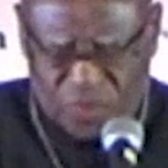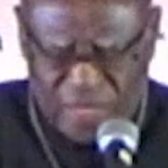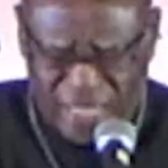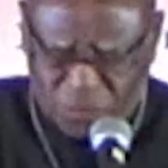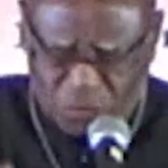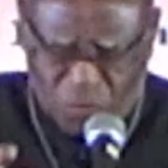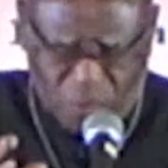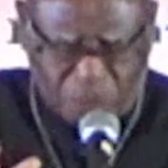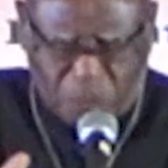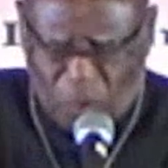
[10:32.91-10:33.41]

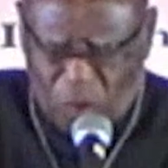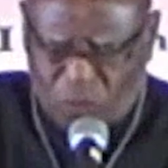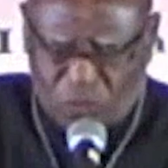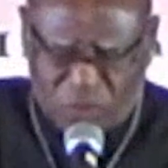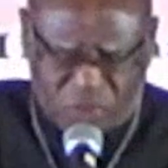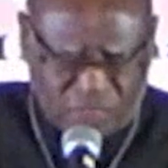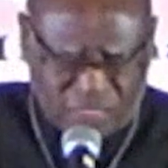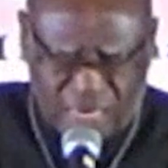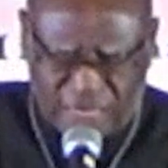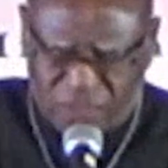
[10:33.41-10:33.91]
That's what Paul
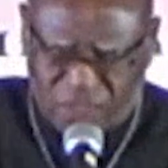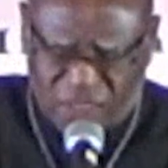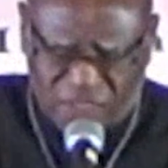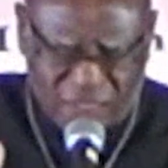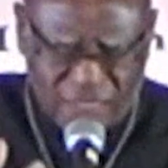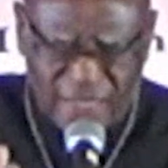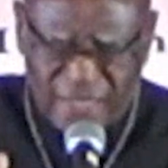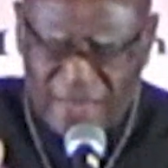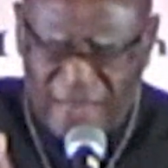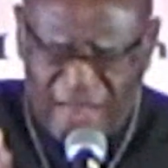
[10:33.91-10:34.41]
was saying.
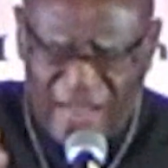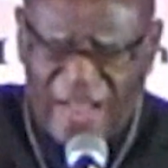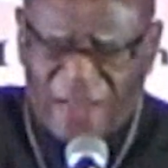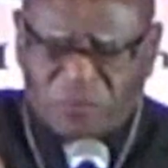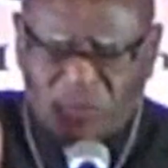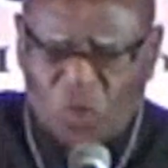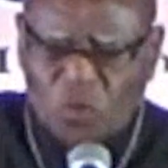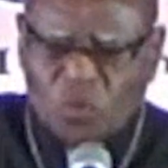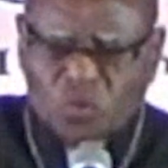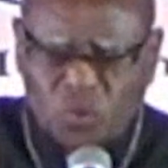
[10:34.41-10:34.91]
Look,
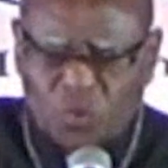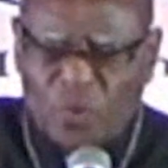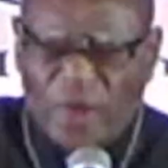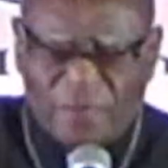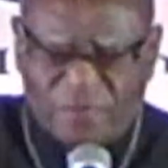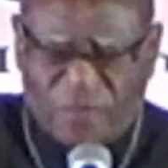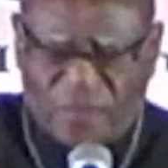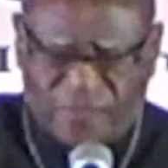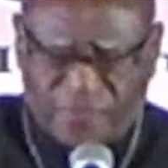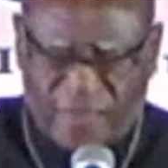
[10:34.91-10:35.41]
I told you
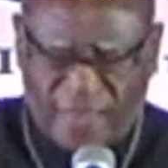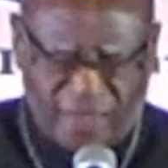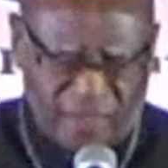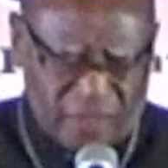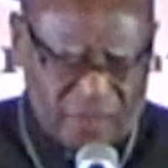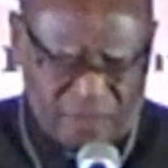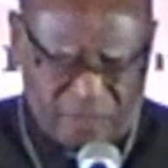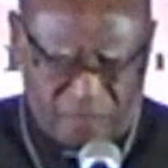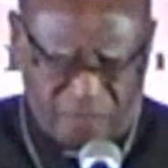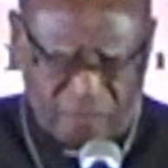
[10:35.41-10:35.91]
everything
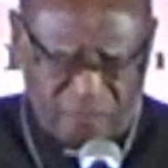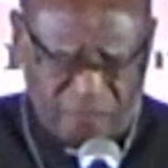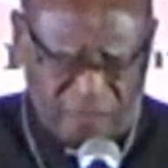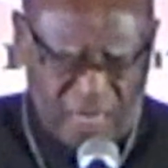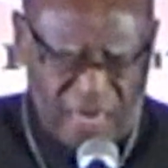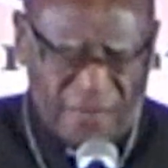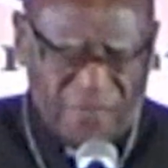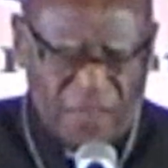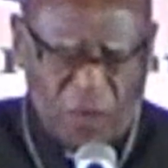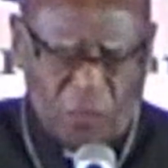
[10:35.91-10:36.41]

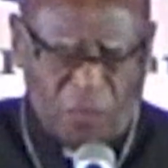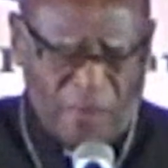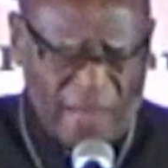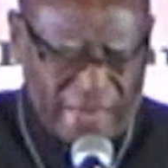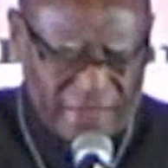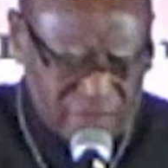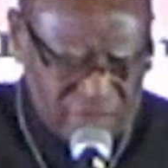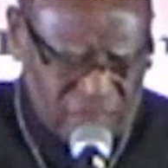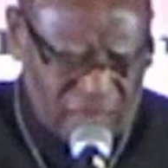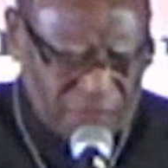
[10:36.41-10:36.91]
i held
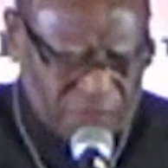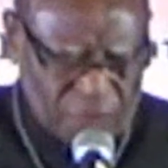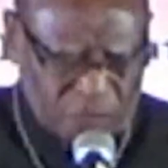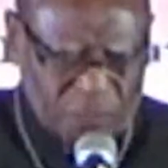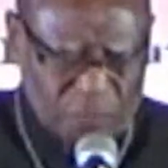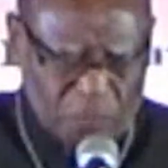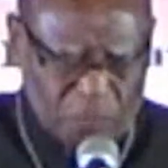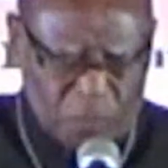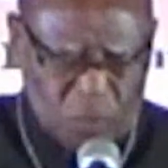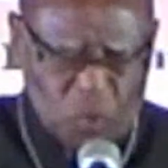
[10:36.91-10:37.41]
back nothing
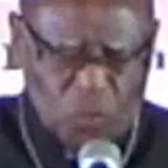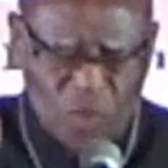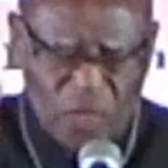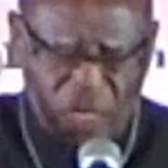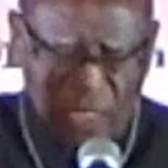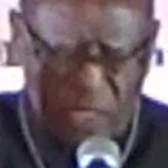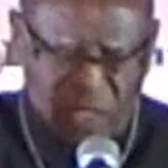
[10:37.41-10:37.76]
from you.